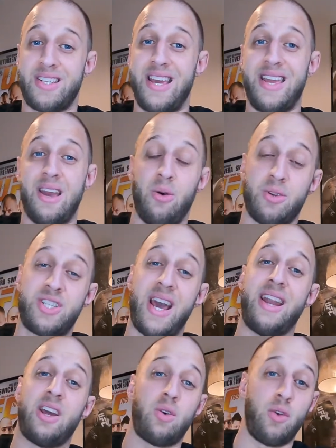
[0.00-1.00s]

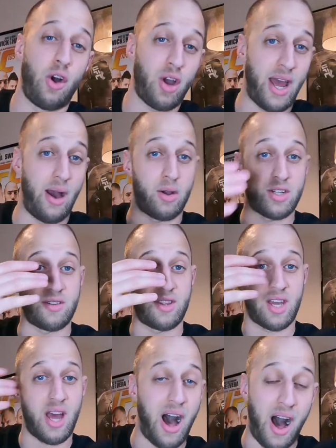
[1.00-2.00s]
technical knockout because of
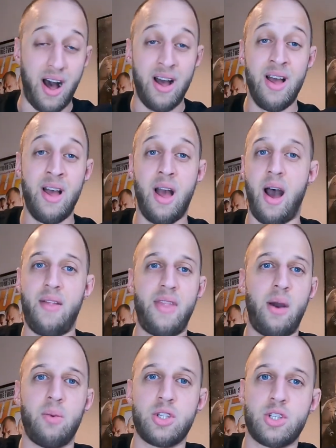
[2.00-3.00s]
the cut, and
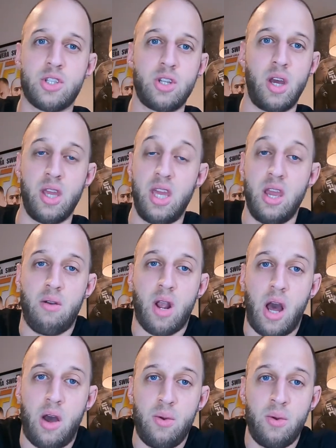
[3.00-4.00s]
that was a year
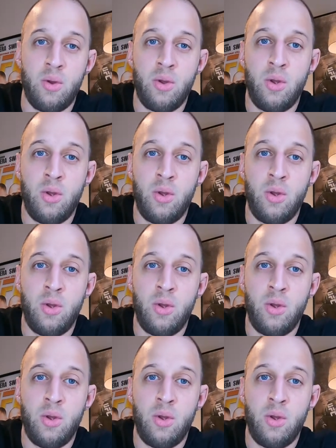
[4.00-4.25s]
ago.